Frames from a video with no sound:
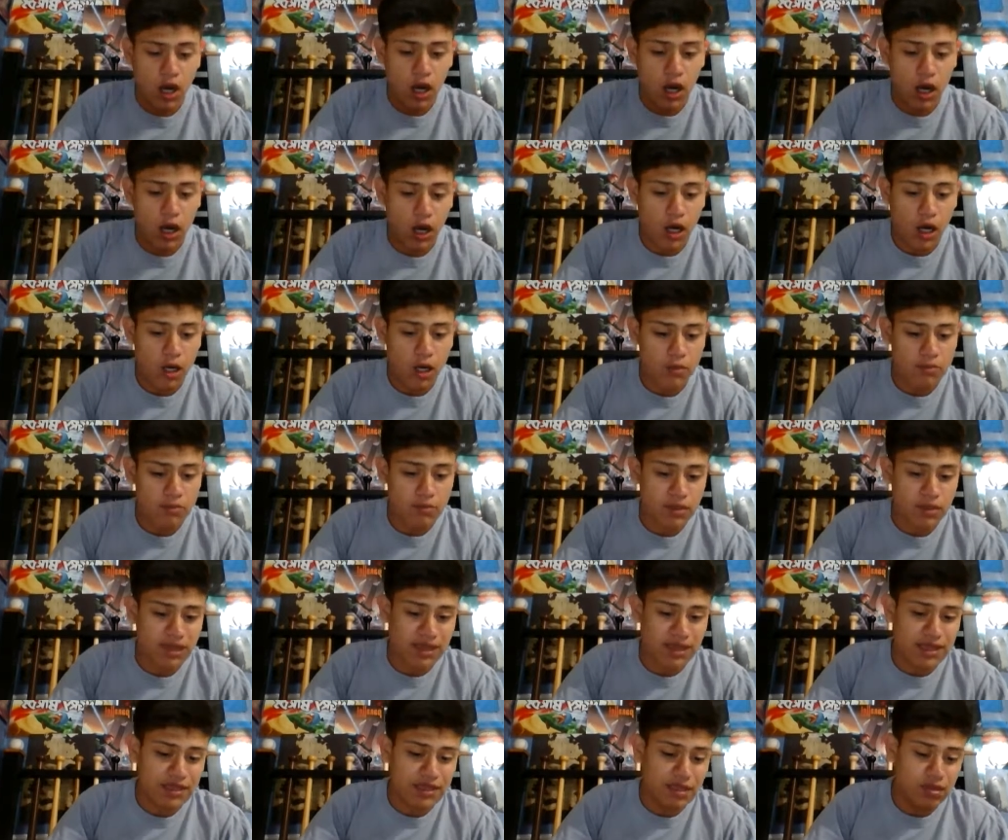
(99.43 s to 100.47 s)
um,
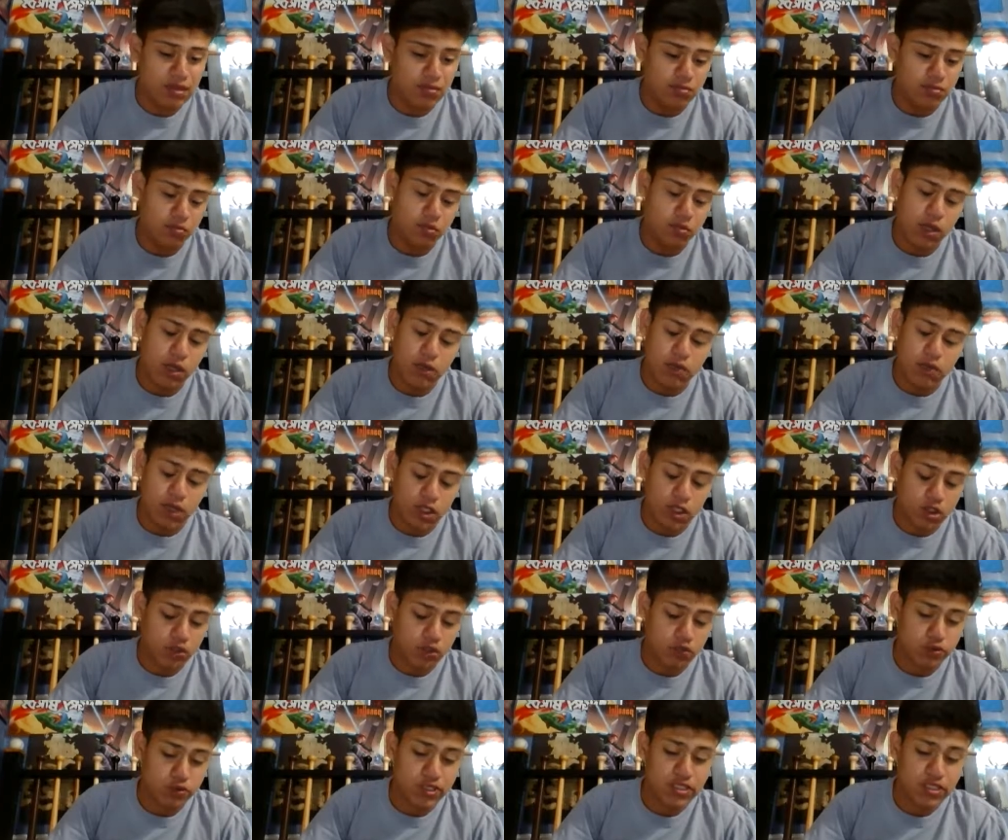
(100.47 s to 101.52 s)
th- not
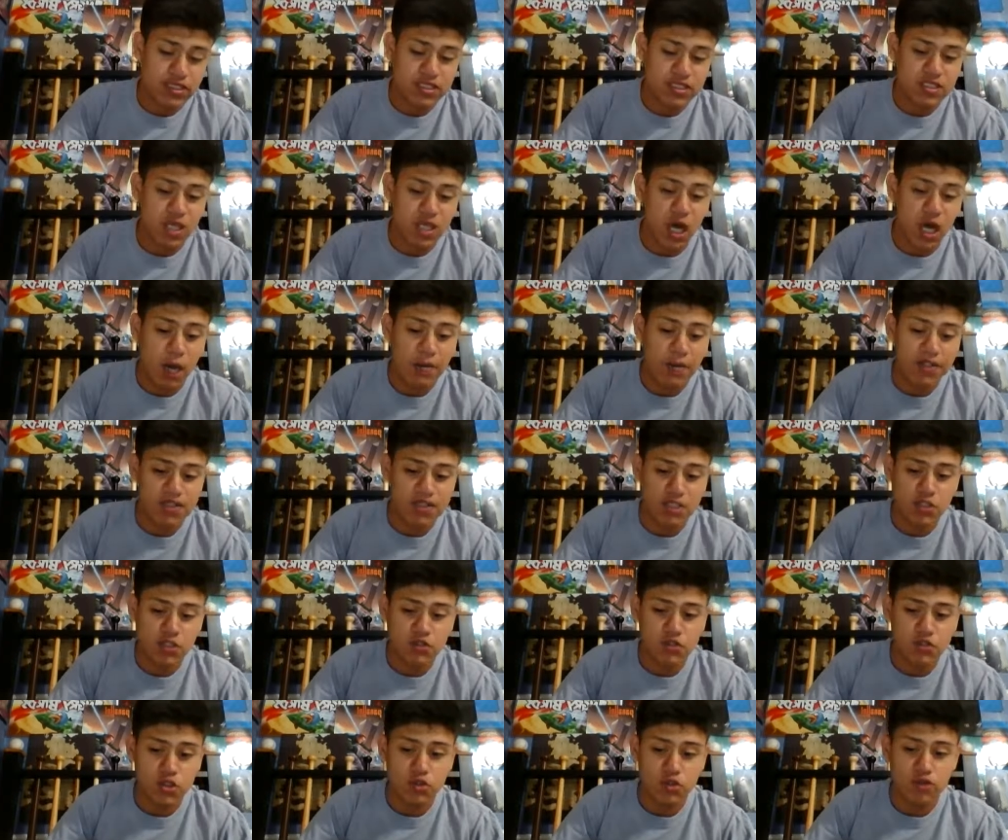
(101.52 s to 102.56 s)
watch, read the comics
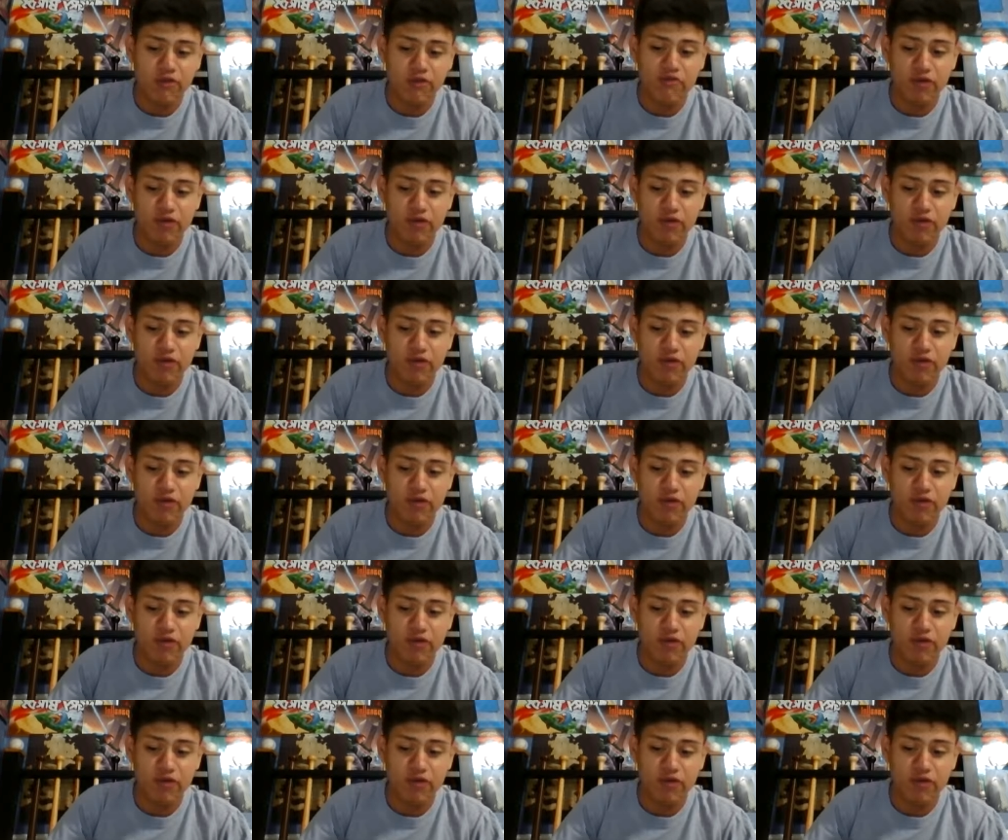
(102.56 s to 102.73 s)
issues 3,